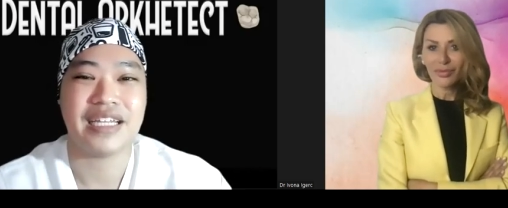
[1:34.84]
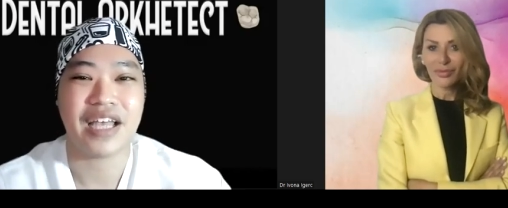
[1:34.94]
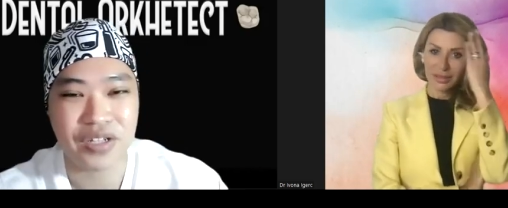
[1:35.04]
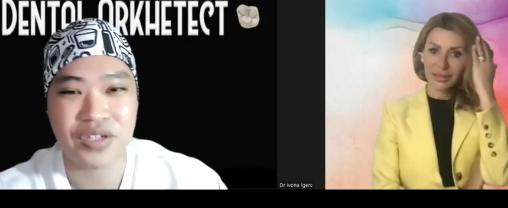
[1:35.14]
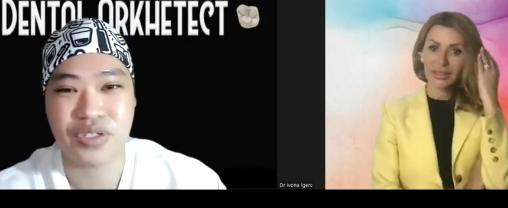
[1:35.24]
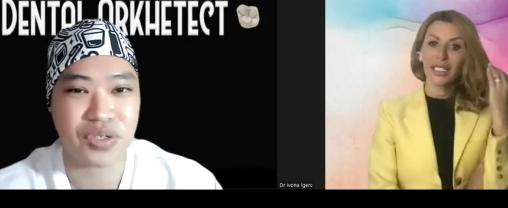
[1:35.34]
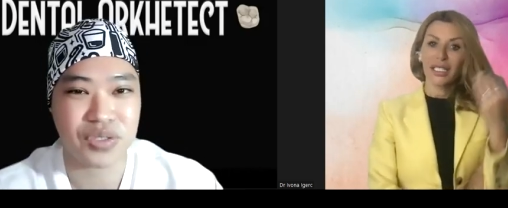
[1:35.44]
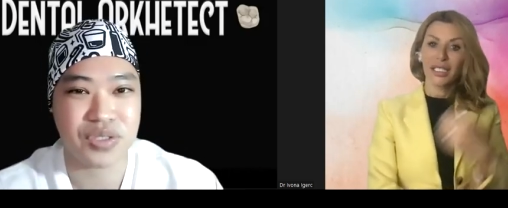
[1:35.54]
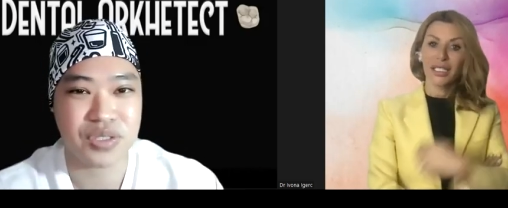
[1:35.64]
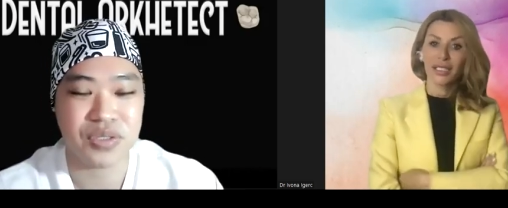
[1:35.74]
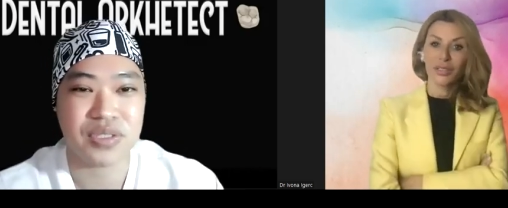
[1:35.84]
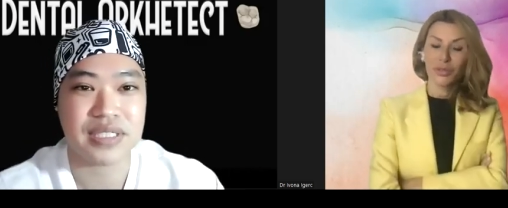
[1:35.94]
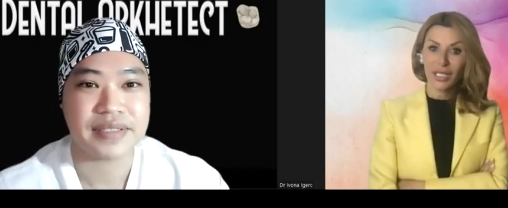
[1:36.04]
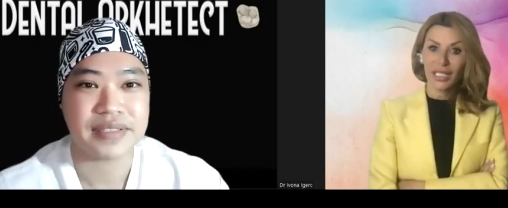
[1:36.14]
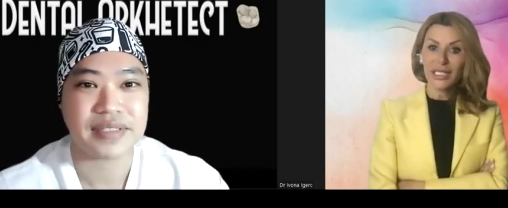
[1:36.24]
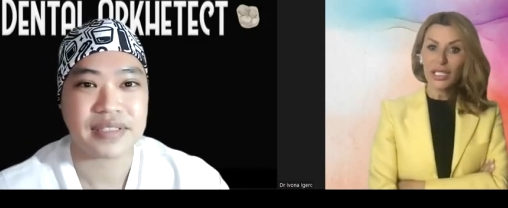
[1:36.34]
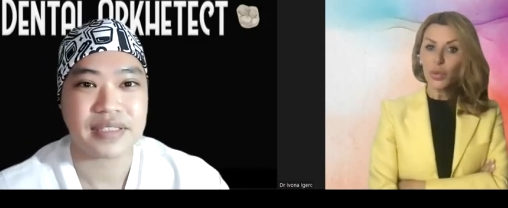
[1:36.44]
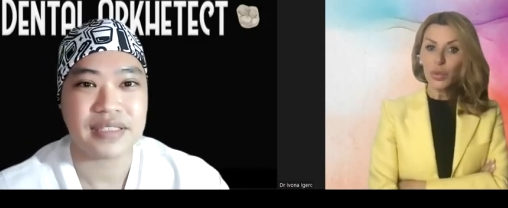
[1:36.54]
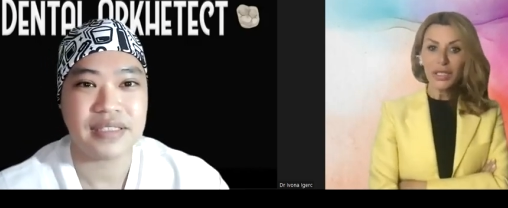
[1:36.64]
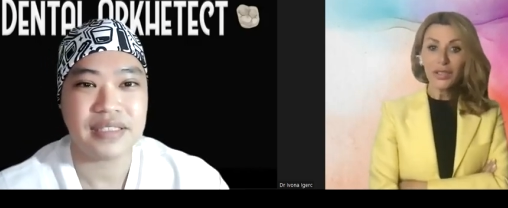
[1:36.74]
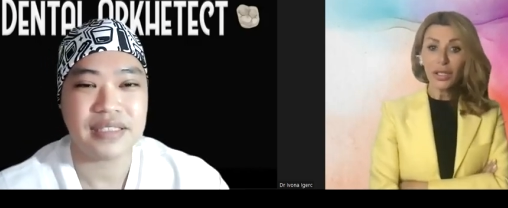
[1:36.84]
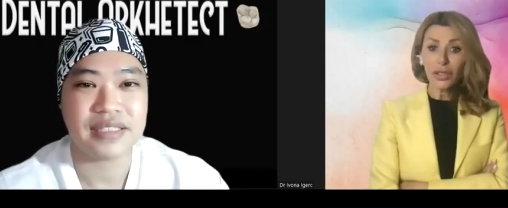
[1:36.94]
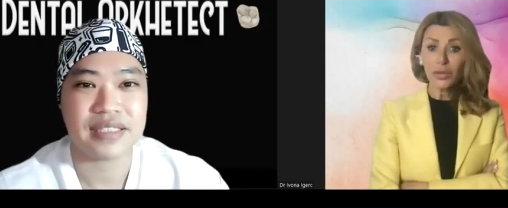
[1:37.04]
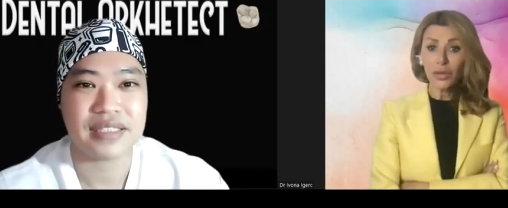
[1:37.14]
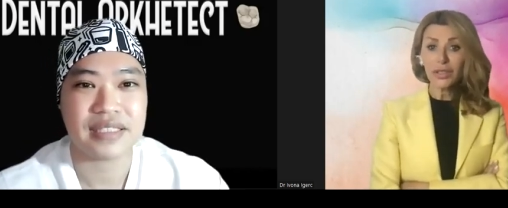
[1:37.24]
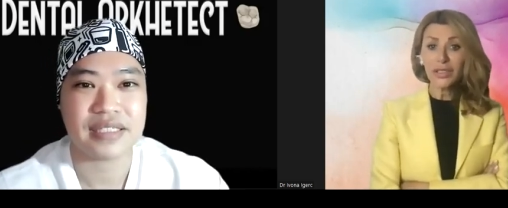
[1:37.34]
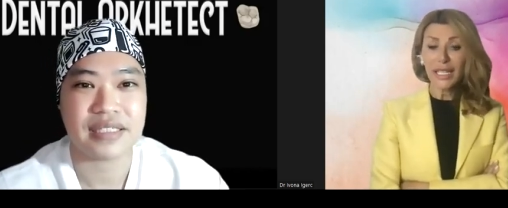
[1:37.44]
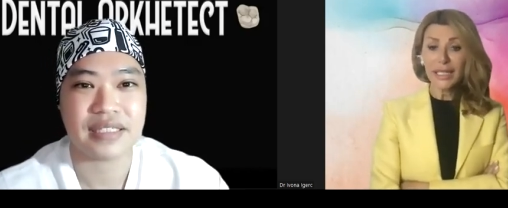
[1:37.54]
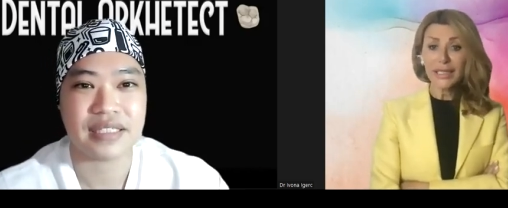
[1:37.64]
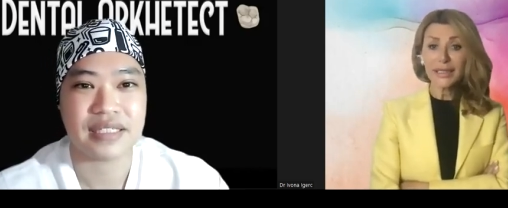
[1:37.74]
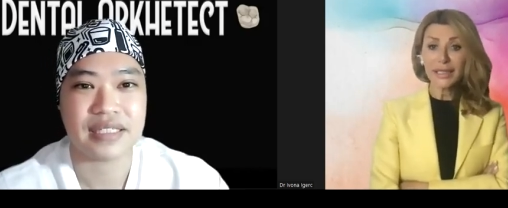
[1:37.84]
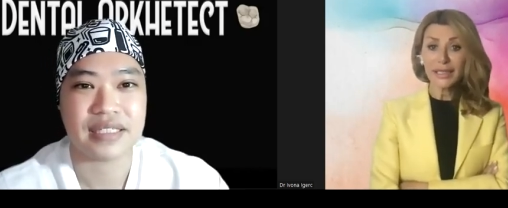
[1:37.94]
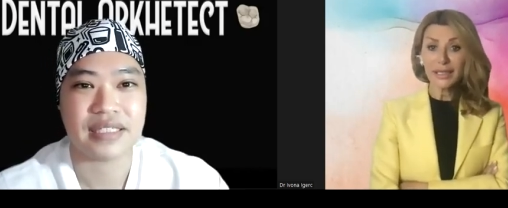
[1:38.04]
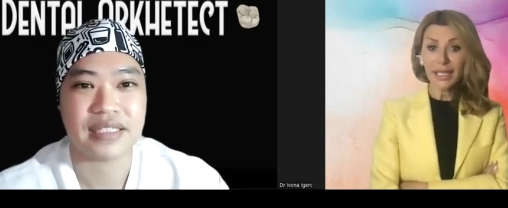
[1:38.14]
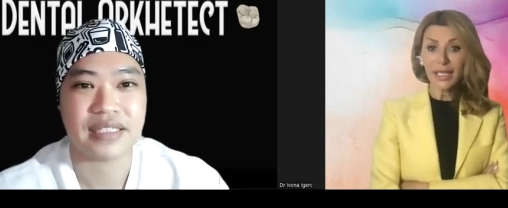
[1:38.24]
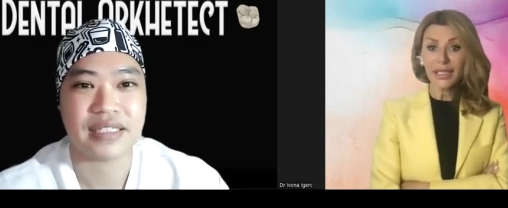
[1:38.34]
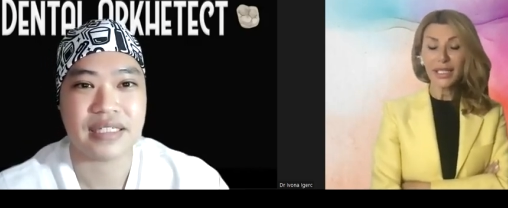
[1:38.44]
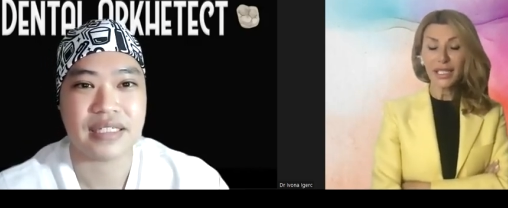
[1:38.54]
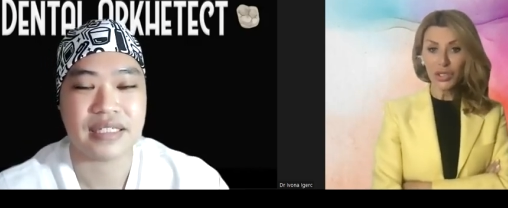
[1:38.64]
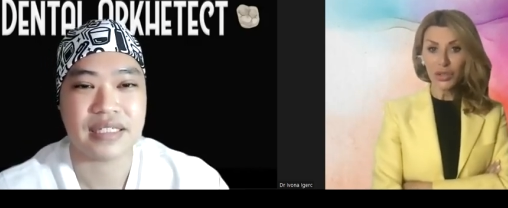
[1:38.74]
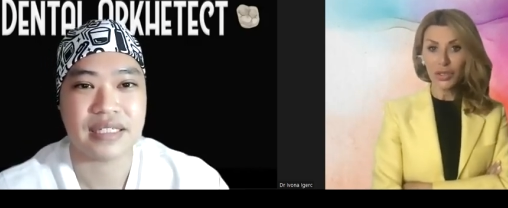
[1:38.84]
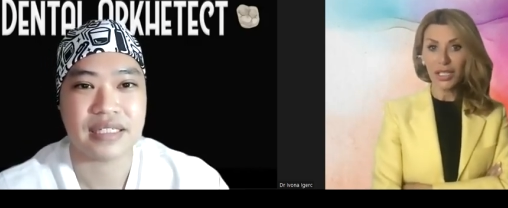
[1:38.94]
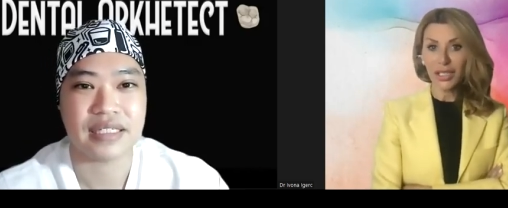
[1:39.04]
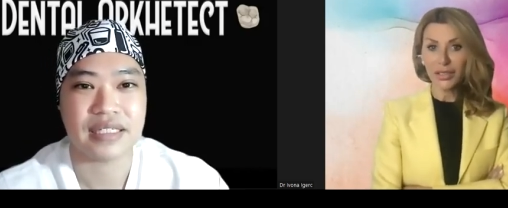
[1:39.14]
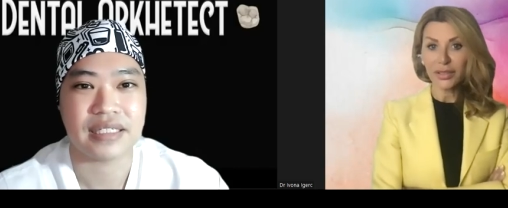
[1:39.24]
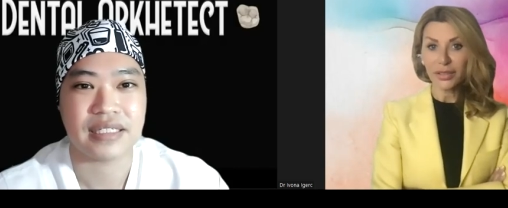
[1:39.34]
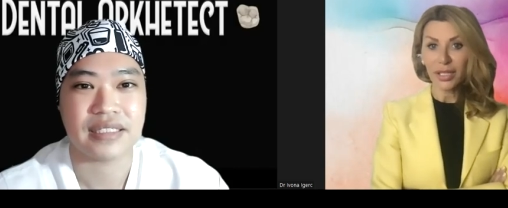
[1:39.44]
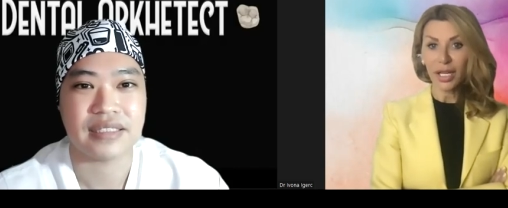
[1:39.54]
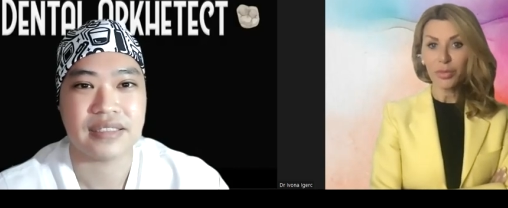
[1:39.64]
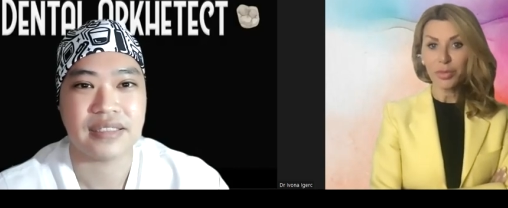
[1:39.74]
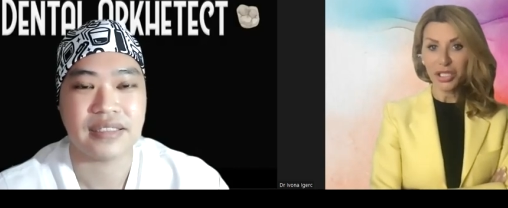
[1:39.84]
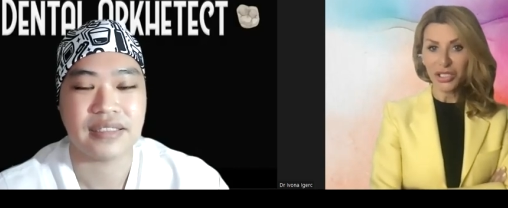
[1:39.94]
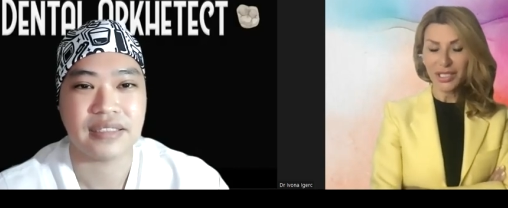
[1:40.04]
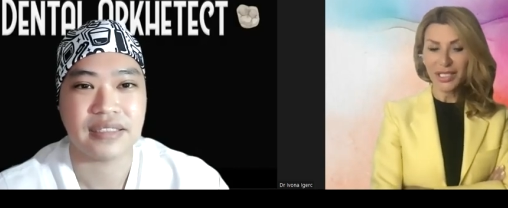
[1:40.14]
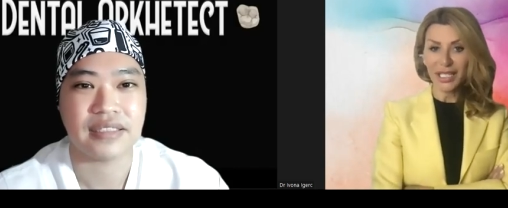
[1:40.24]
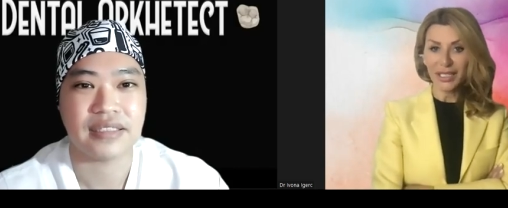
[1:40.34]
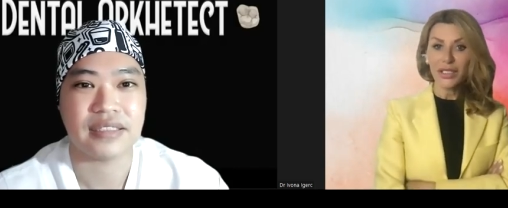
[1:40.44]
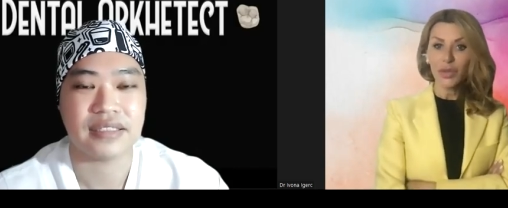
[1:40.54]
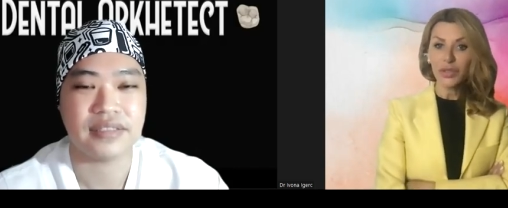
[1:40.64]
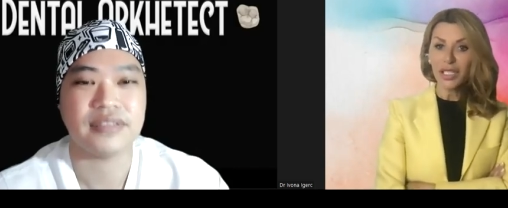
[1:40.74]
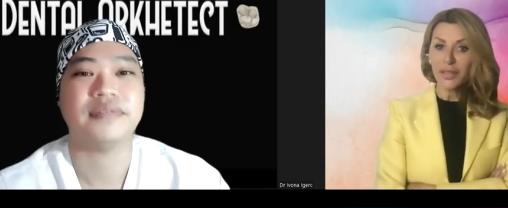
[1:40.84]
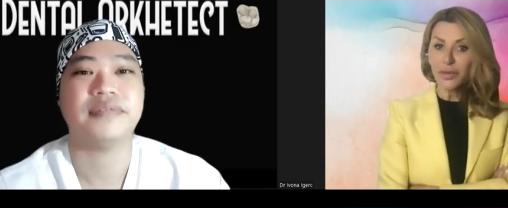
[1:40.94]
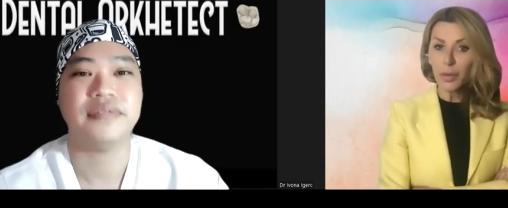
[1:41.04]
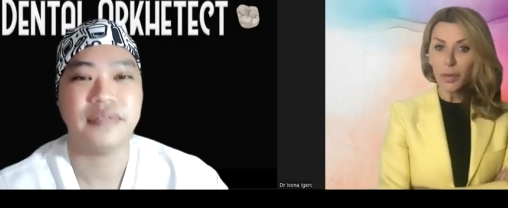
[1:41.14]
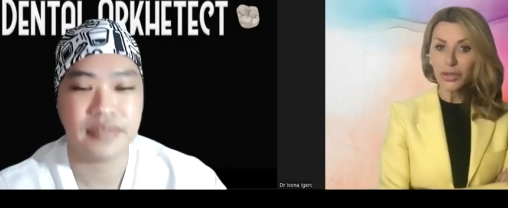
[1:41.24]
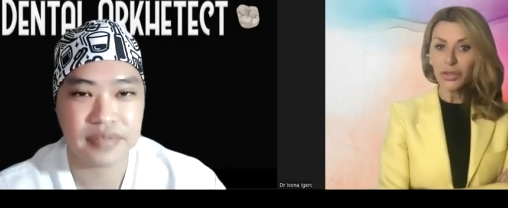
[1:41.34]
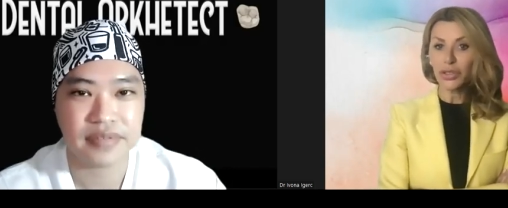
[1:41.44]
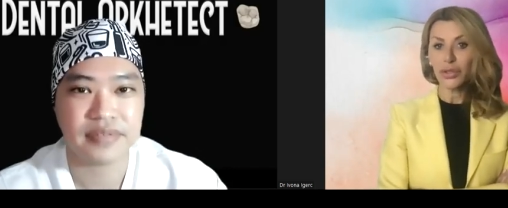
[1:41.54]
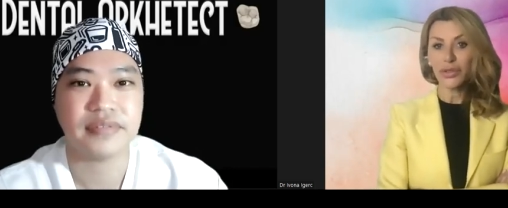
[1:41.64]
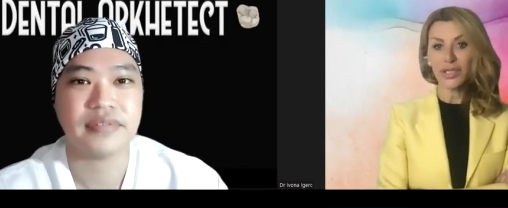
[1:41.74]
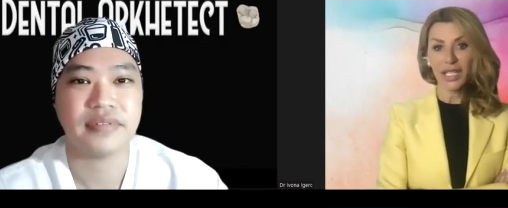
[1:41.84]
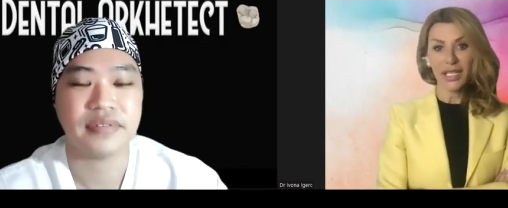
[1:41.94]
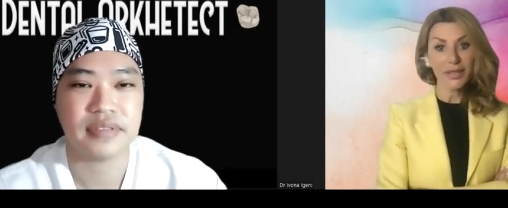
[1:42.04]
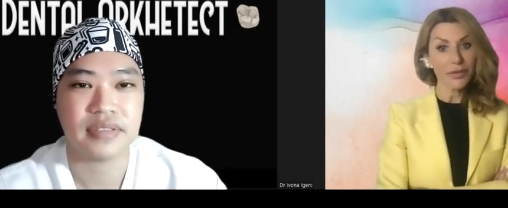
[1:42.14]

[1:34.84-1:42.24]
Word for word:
Speaker 1: that other doctors use.
Speaker 2: So we don't want anything unnatural under our patient's skin. So whatever we want to use has